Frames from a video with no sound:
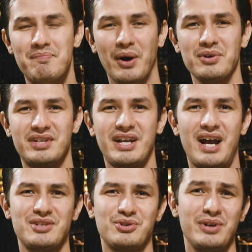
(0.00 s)
Both
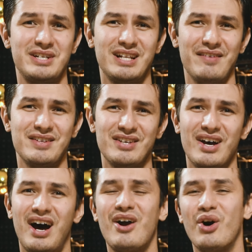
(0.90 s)
Staccato 2011s
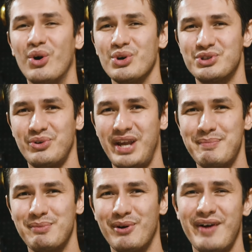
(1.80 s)
are also
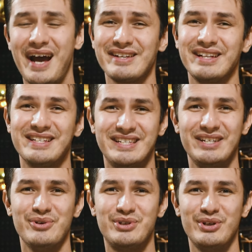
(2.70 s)
capable of handling
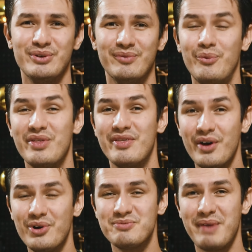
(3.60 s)
CO2,
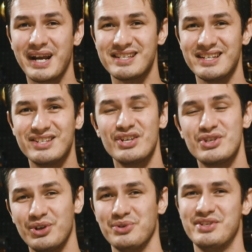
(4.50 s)
with those magazines
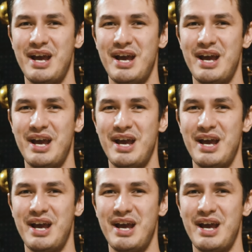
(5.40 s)
sold